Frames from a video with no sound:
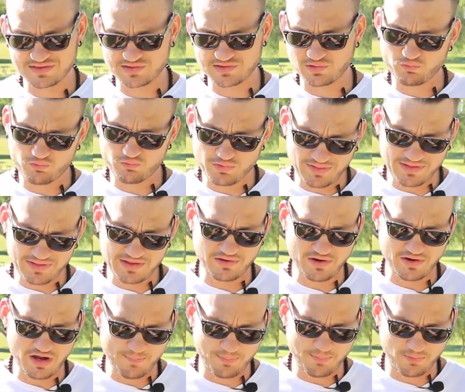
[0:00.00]
It's a really
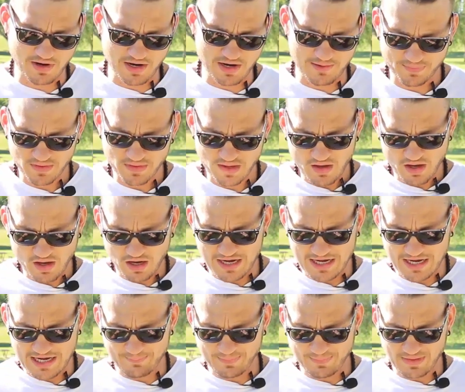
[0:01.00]
good upgrade.
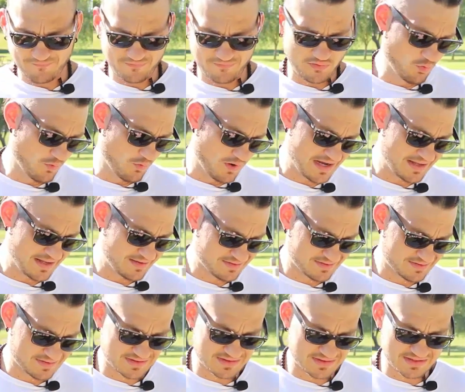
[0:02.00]
If you want
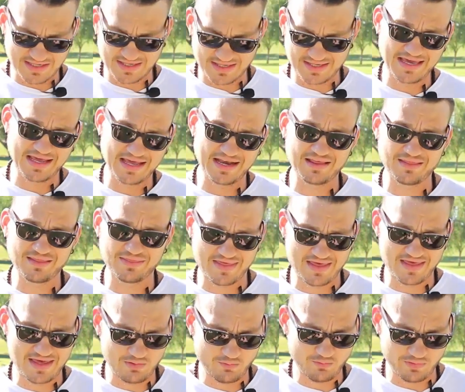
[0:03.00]
to get it,
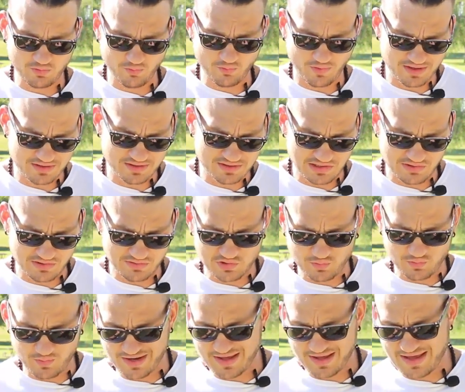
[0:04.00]
then what you want to do is
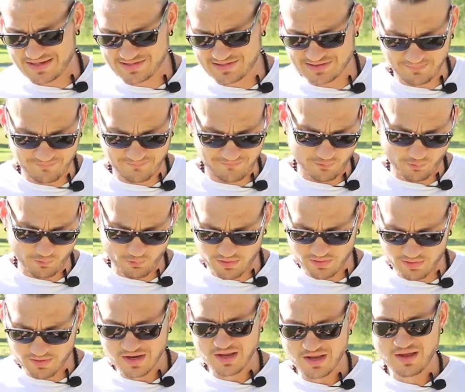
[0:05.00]
you want to ask them
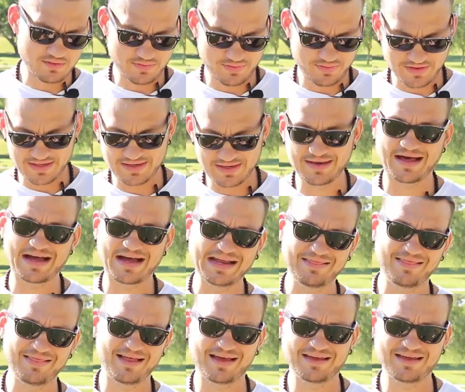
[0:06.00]
for the
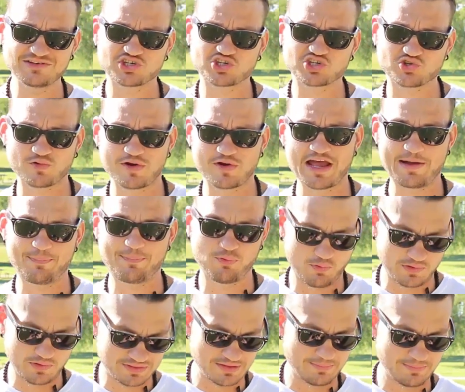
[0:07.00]
nylon strap
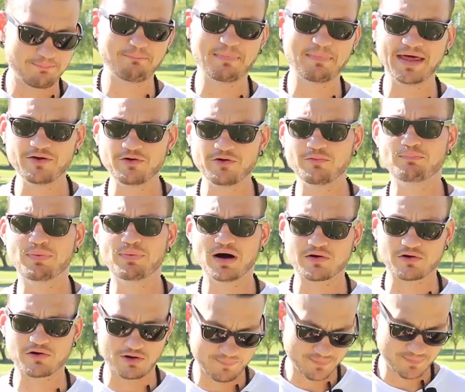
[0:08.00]
with the metal
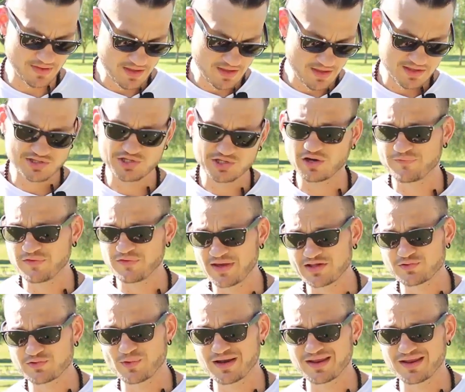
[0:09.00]
buckle. So if you
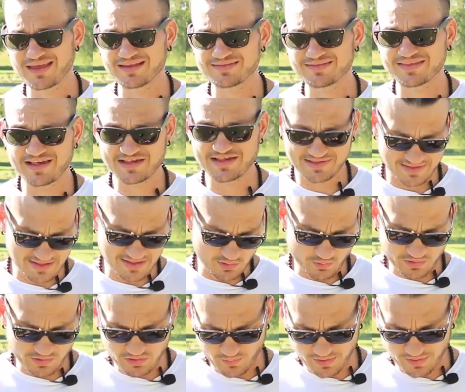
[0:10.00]
guys want to get this,
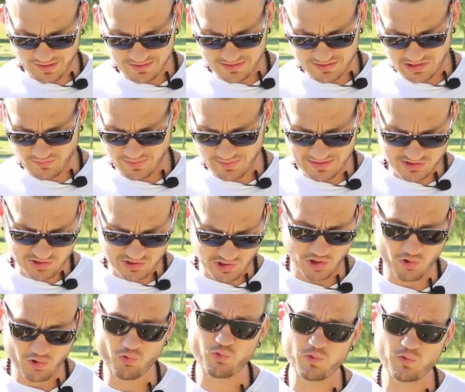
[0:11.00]
then what you want to do is
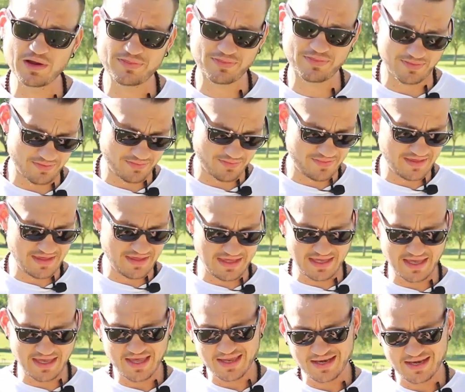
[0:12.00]
go with
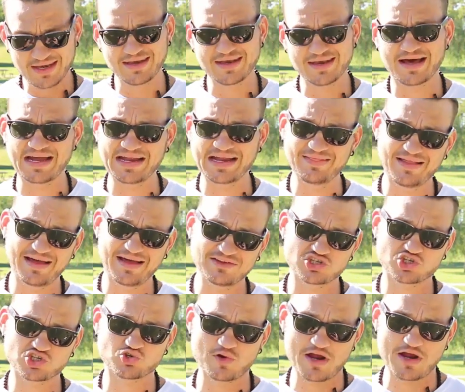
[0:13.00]
the
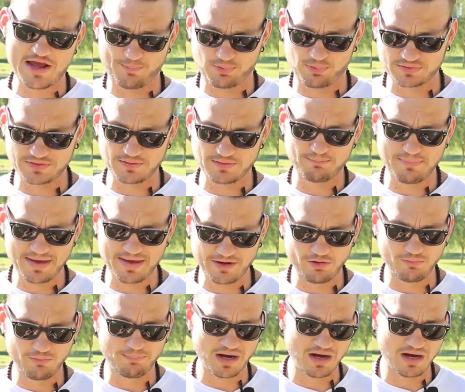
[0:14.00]
nylon strap with the
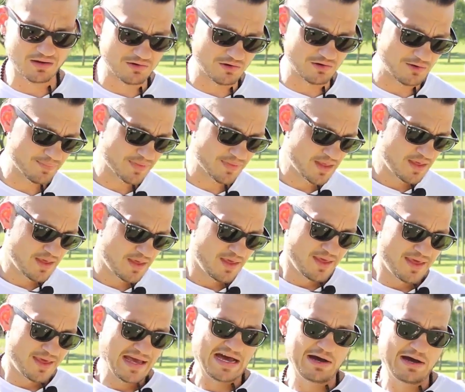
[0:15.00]
metal buckle.
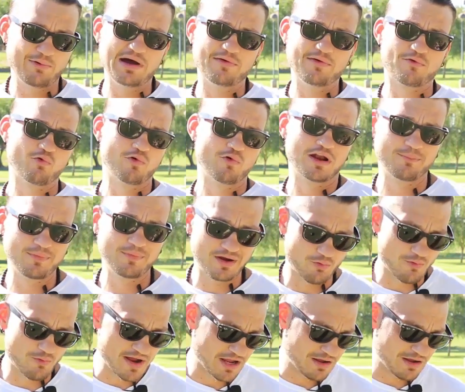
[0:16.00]
However, what I'm going
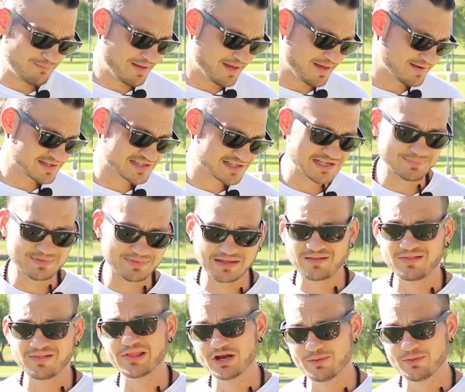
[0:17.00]
to recommend is something
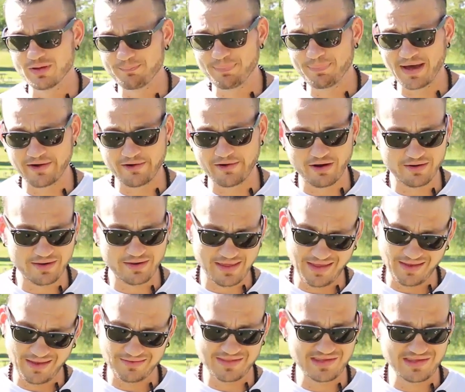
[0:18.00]
a little bit better.
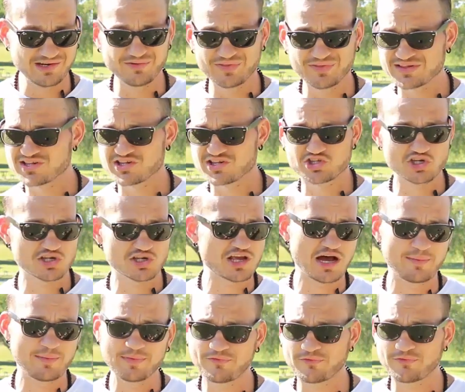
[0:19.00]
And, you know, this is just
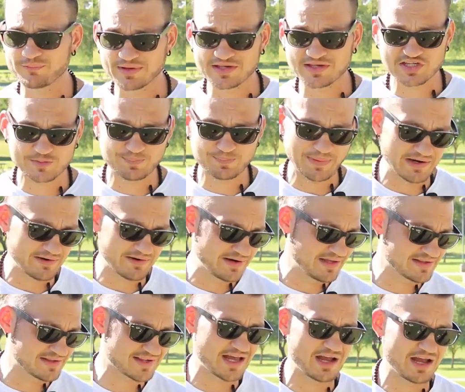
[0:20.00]
coming from experience.